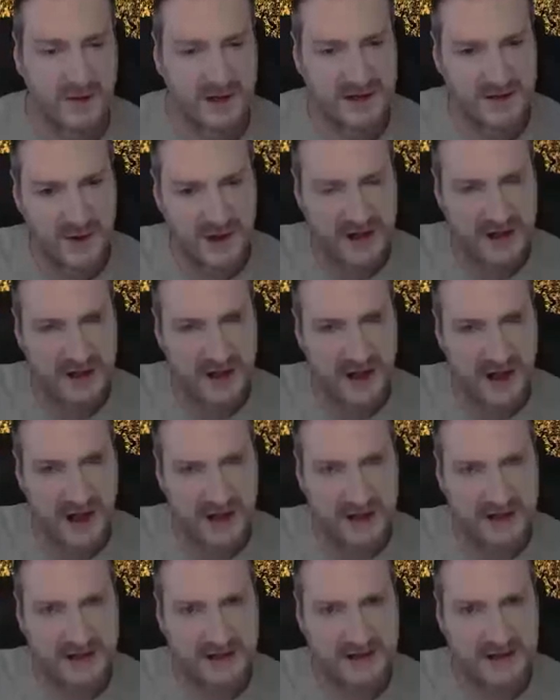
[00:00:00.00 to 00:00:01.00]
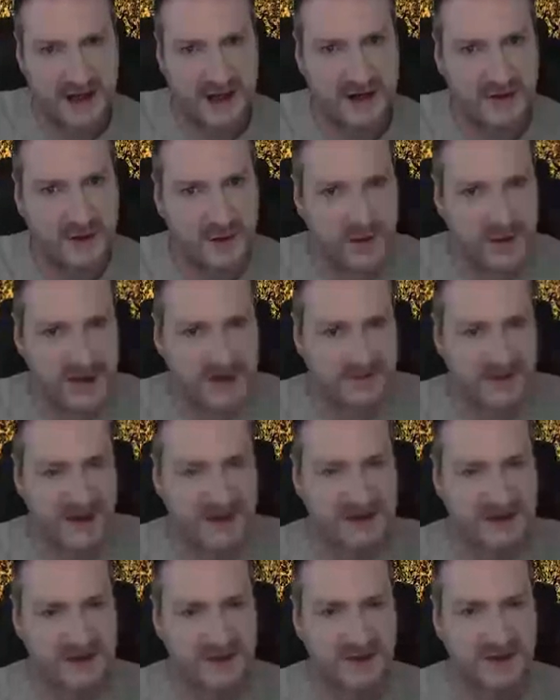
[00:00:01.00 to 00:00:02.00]
So always work in layers and always
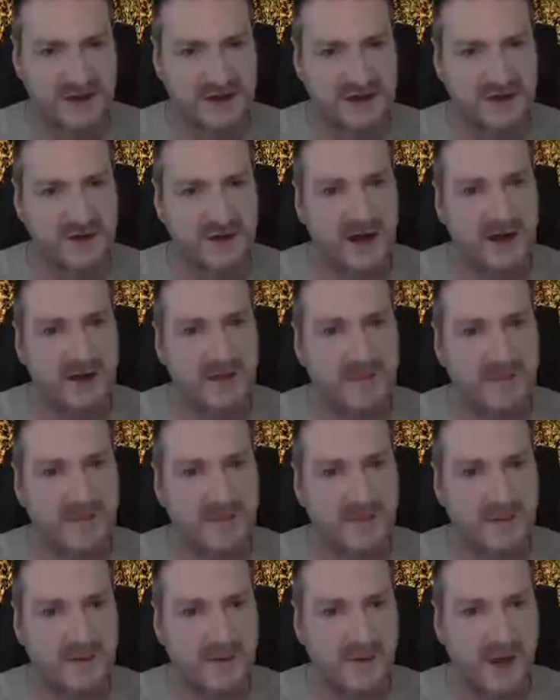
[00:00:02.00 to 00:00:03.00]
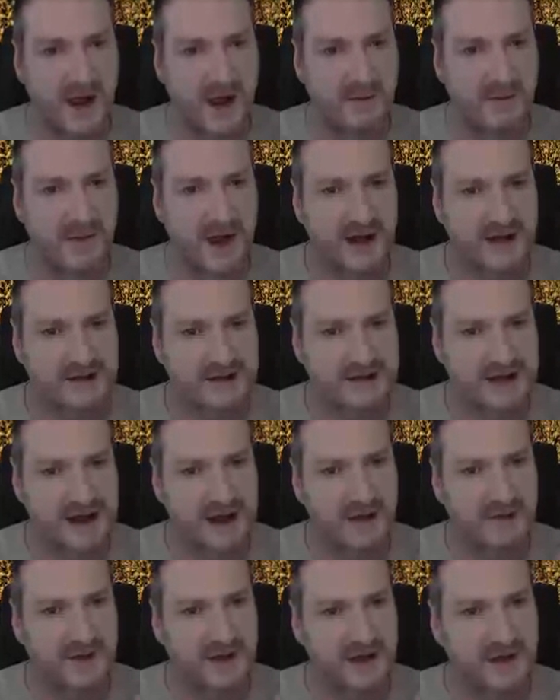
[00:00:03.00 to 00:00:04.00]
make sure that you um, are
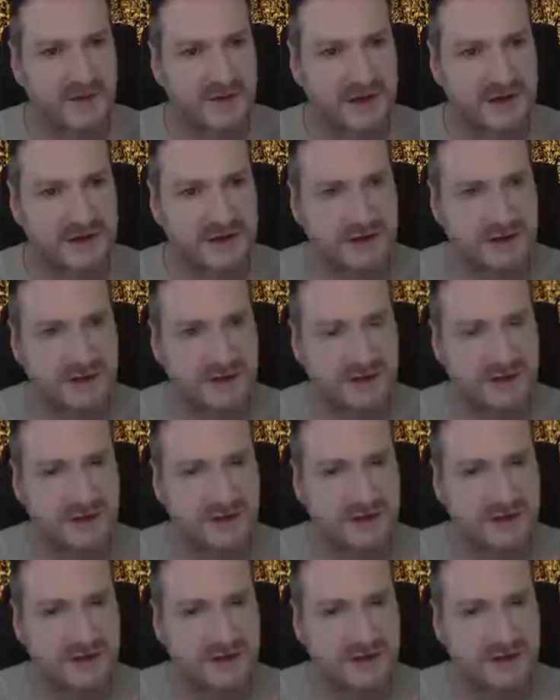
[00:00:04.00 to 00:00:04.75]
balancing up the image.